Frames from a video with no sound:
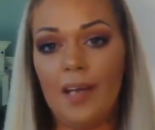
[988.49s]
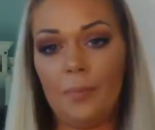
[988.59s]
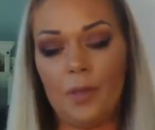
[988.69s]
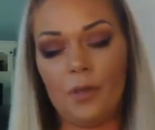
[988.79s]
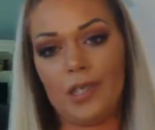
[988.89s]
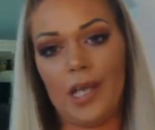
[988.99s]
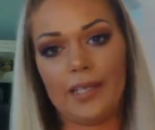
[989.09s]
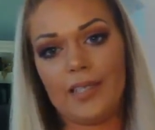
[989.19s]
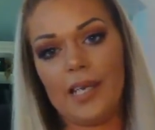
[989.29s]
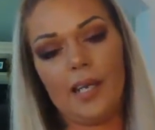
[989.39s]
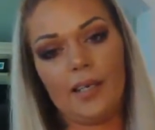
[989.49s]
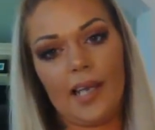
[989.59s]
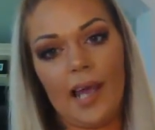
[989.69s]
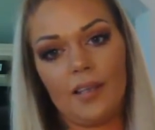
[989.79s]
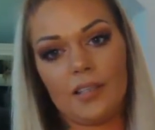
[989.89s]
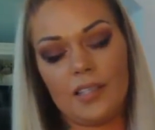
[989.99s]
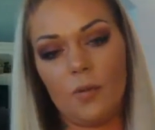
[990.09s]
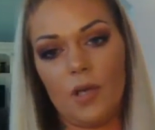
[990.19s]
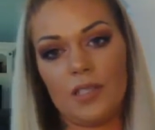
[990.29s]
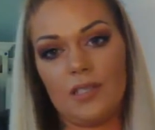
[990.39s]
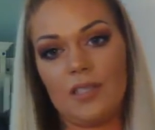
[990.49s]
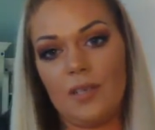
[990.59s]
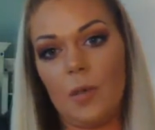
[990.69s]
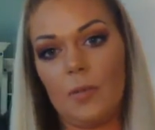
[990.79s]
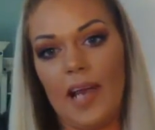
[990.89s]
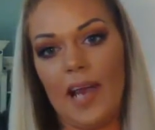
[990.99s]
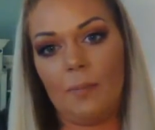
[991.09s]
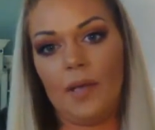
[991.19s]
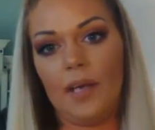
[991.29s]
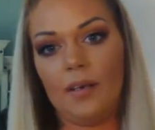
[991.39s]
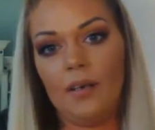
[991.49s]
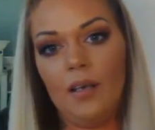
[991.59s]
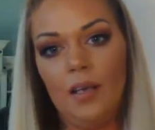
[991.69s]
I uploaded like ten galaxy ones to see what would happen,